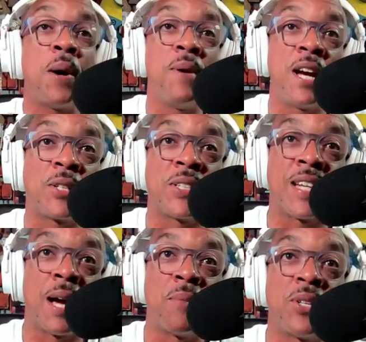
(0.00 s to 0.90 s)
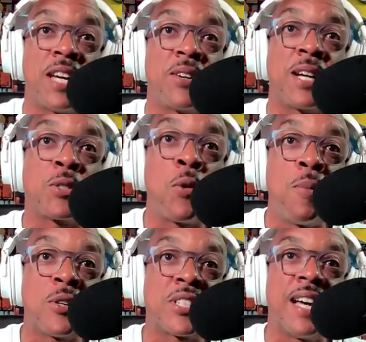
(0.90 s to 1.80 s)
you ain't come here to talk about that. You
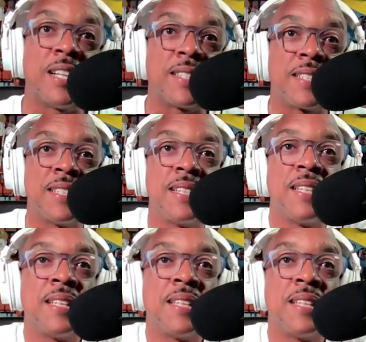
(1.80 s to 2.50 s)
got two more songs.